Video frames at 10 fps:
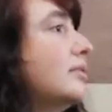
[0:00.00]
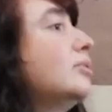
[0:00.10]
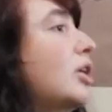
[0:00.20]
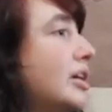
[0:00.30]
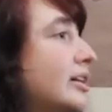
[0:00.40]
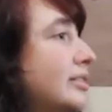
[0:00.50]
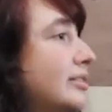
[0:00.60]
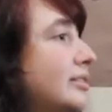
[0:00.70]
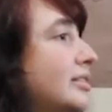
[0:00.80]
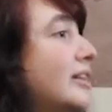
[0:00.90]
Look,
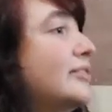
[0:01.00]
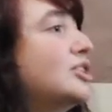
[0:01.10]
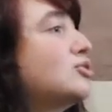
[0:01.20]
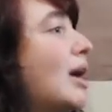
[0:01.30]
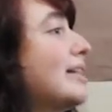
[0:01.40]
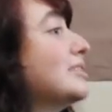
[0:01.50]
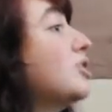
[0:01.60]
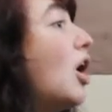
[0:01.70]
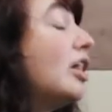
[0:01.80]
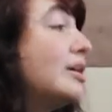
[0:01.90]
give it a try. That's
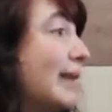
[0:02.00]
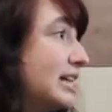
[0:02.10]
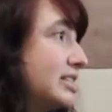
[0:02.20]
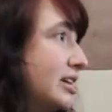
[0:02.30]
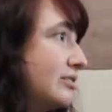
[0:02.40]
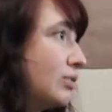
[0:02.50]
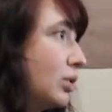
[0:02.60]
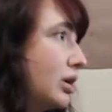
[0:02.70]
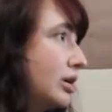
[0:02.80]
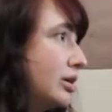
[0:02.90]
all I'm asking for.